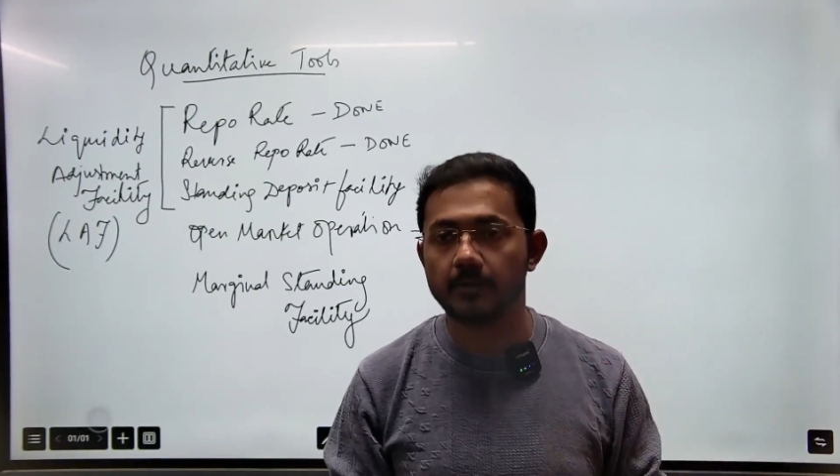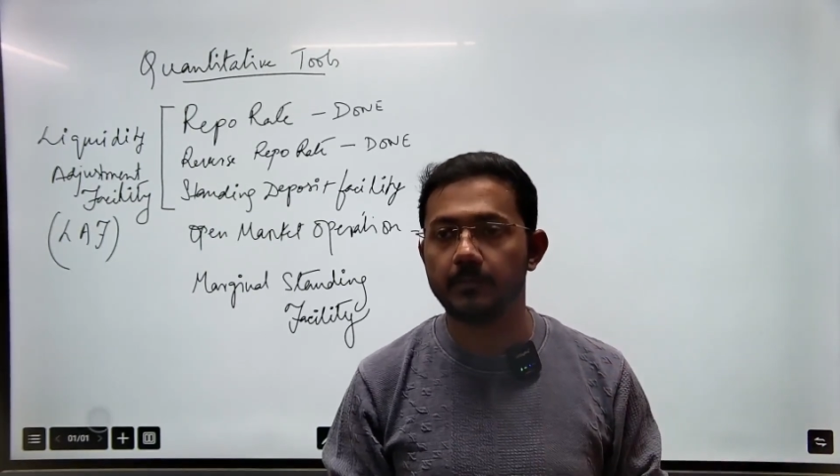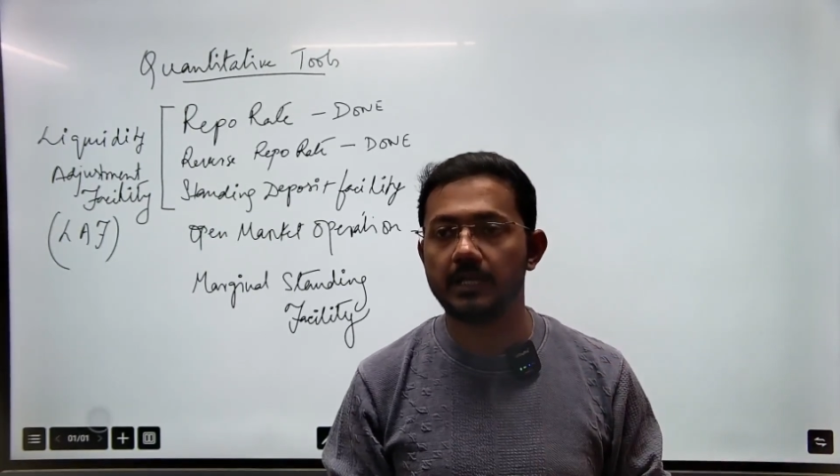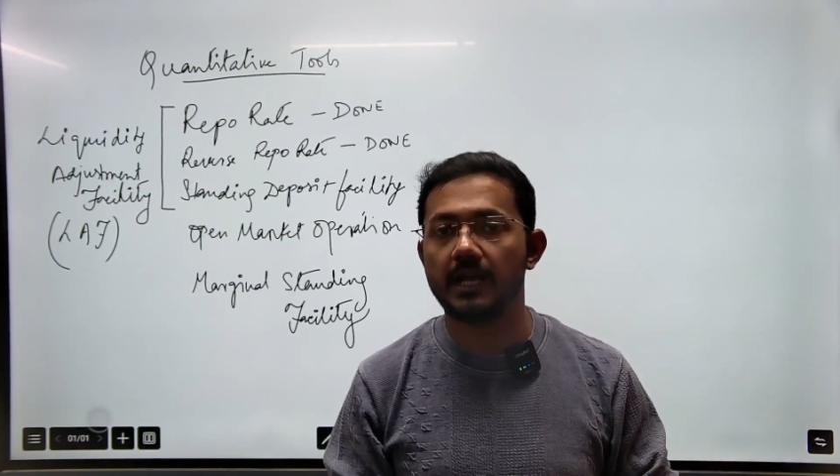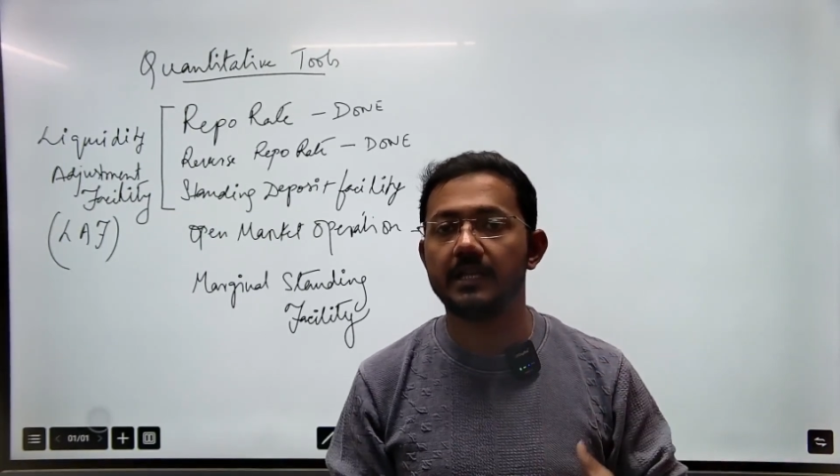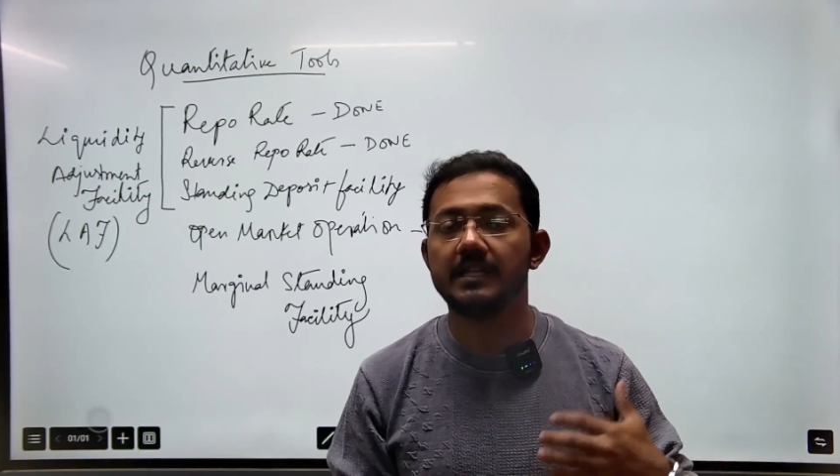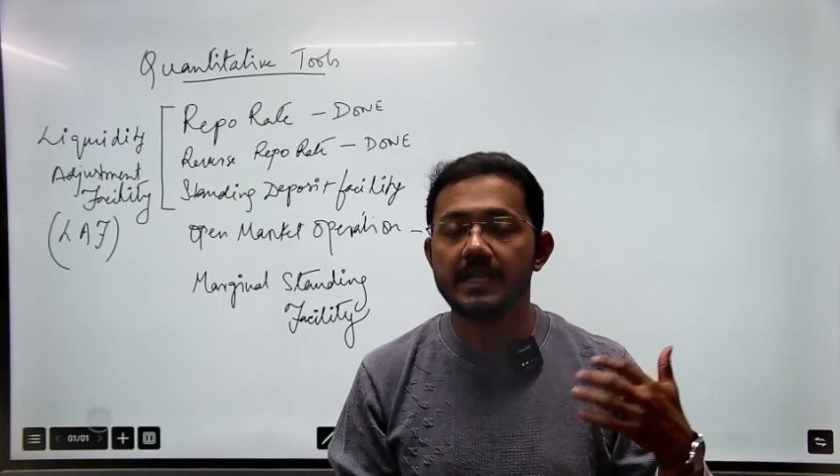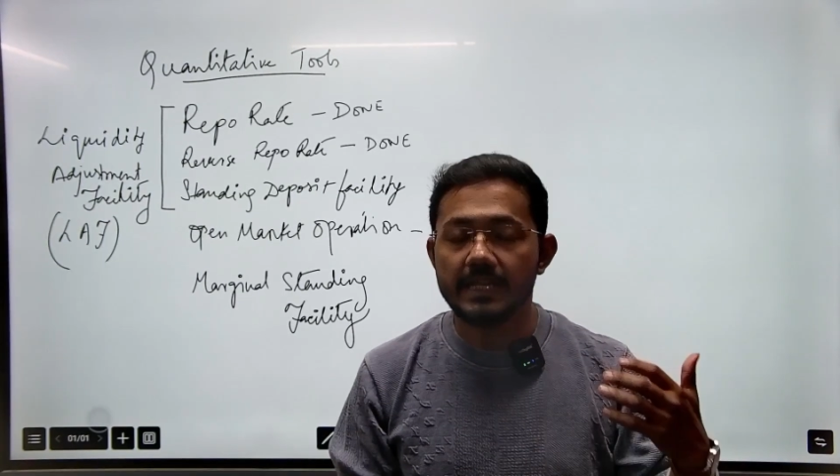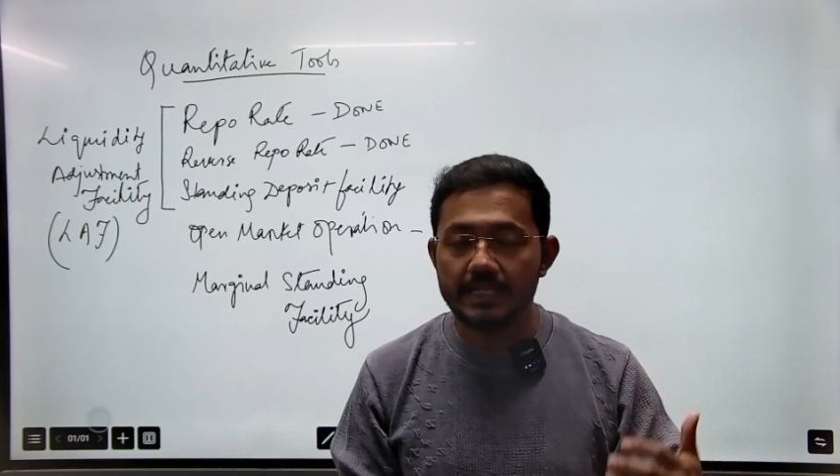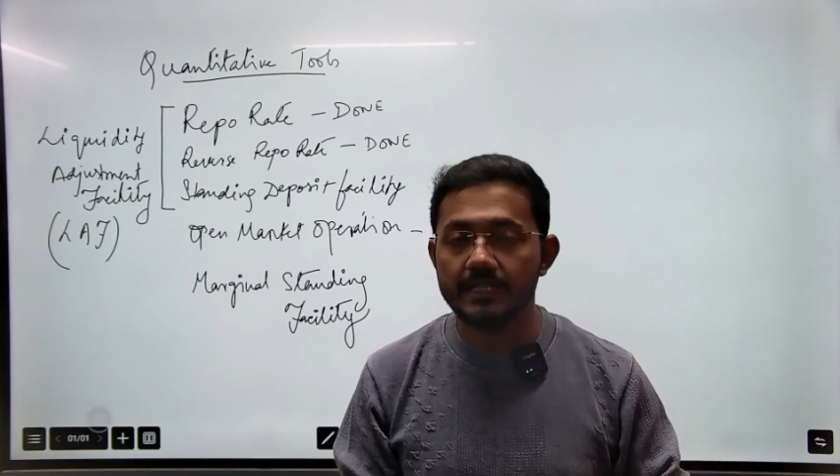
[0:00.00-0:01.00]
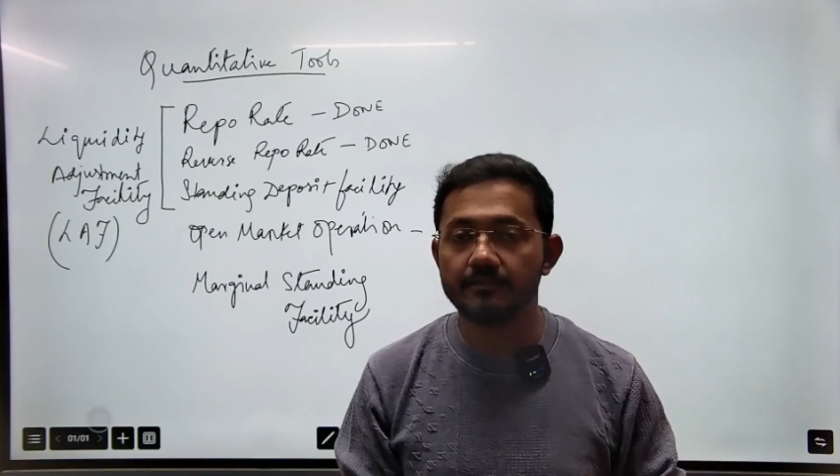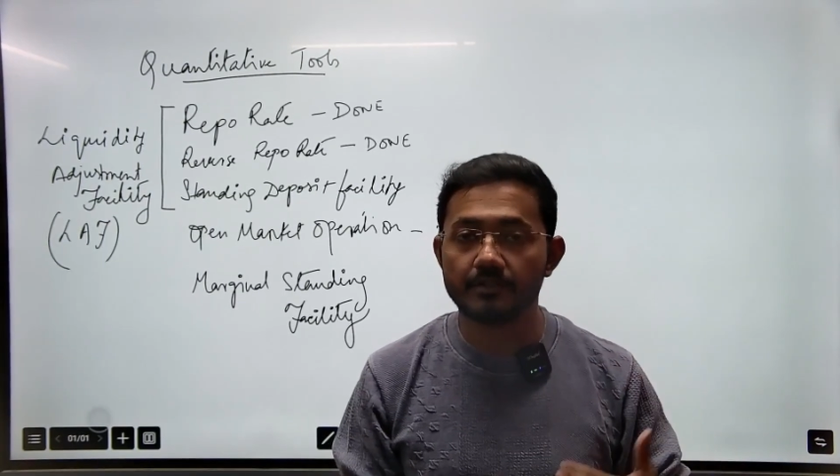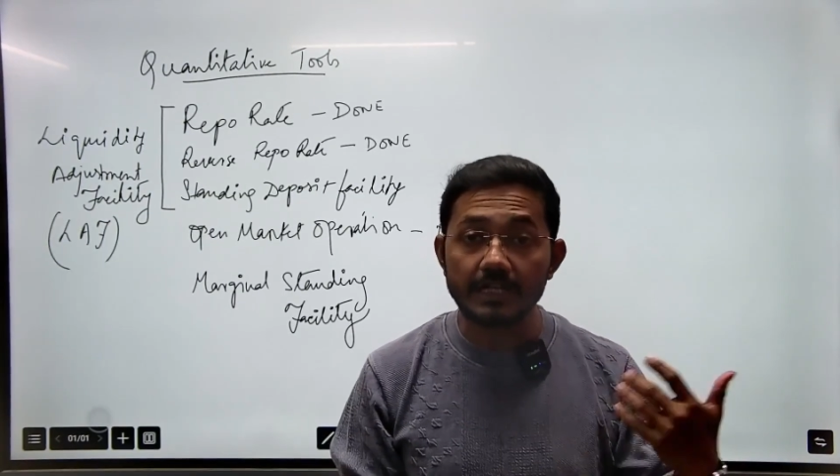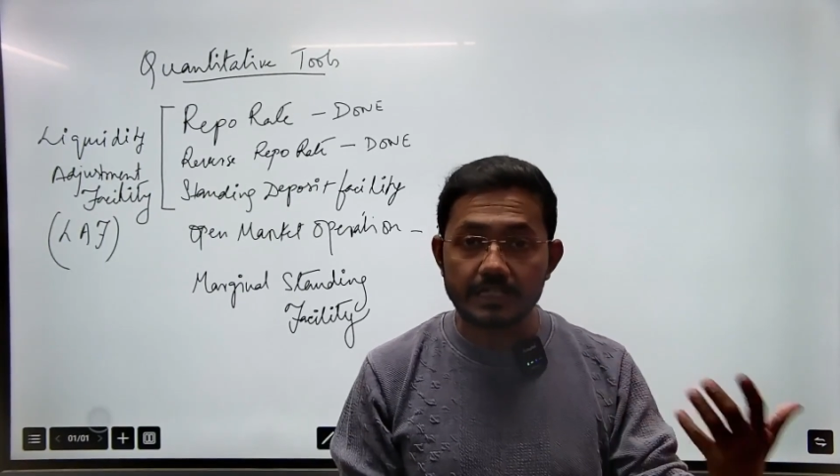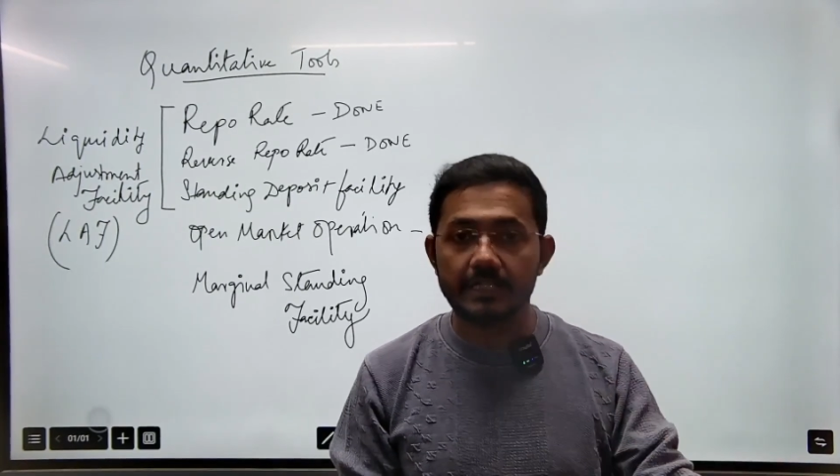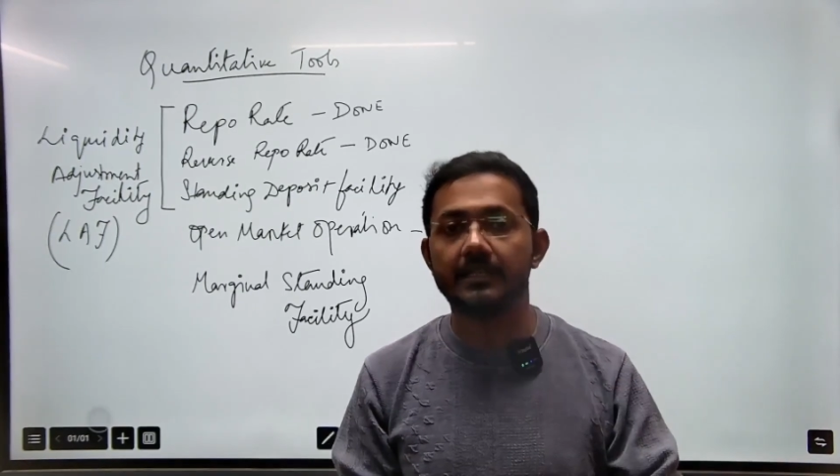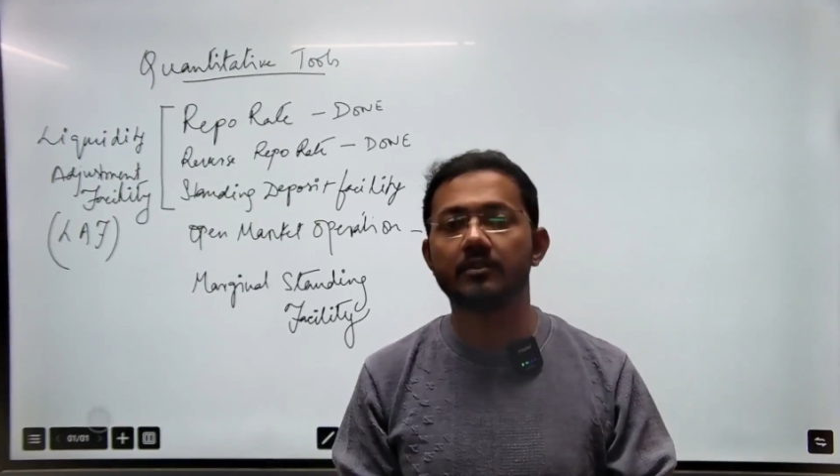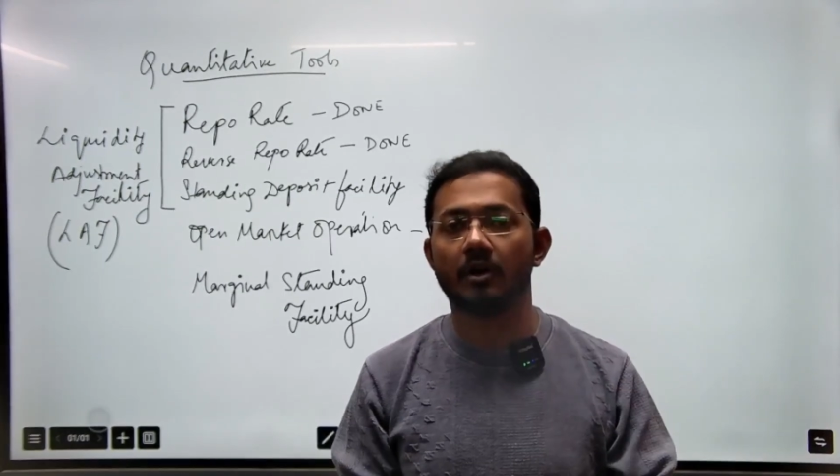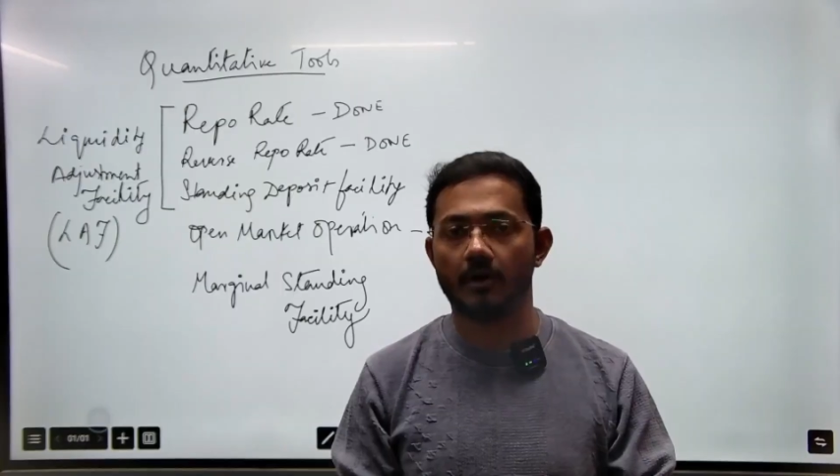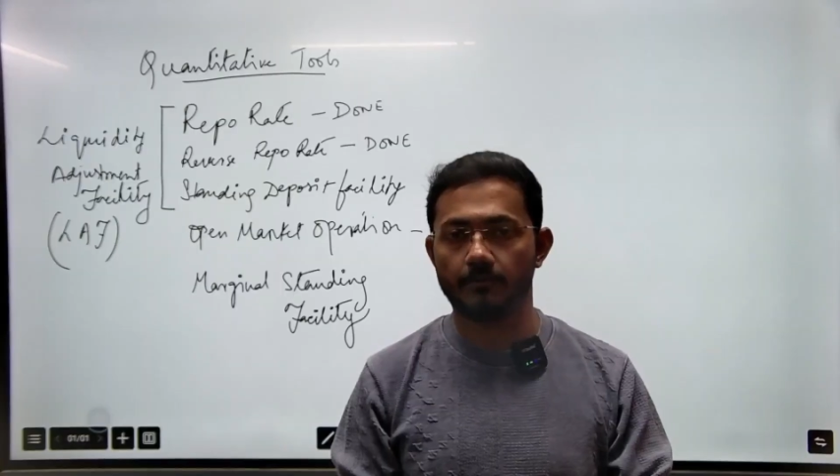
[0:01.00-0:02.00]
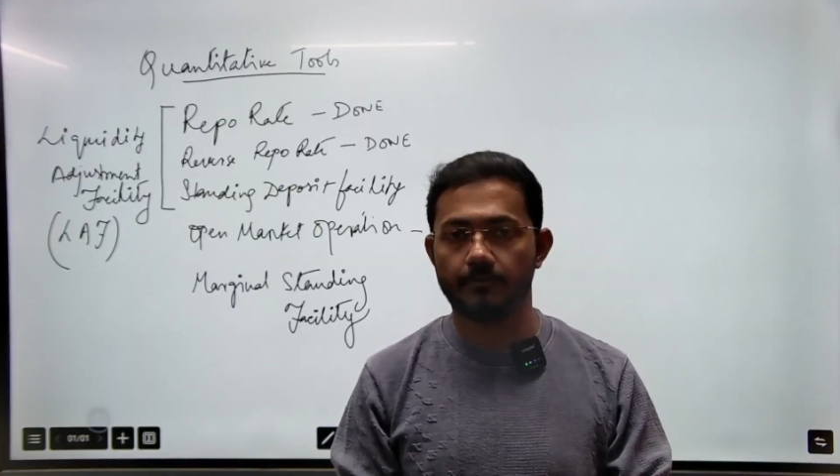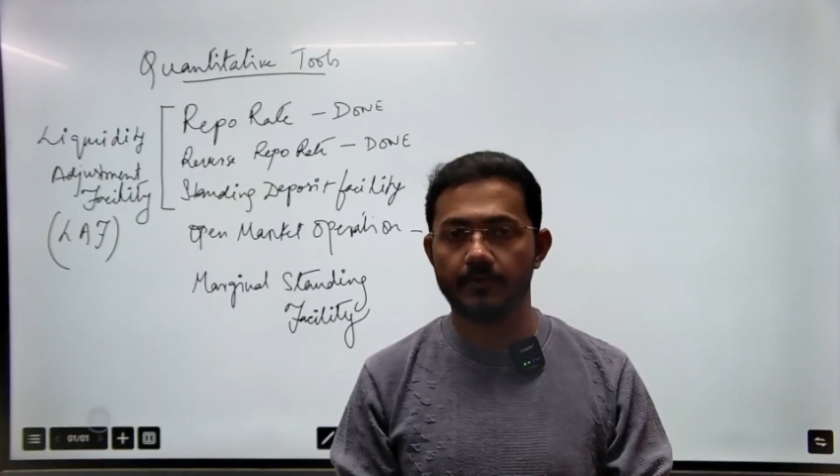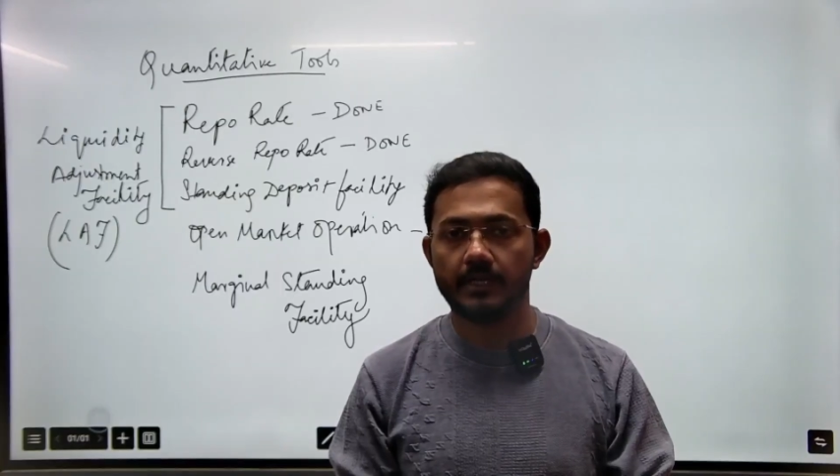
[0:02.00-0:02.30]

RBI in return of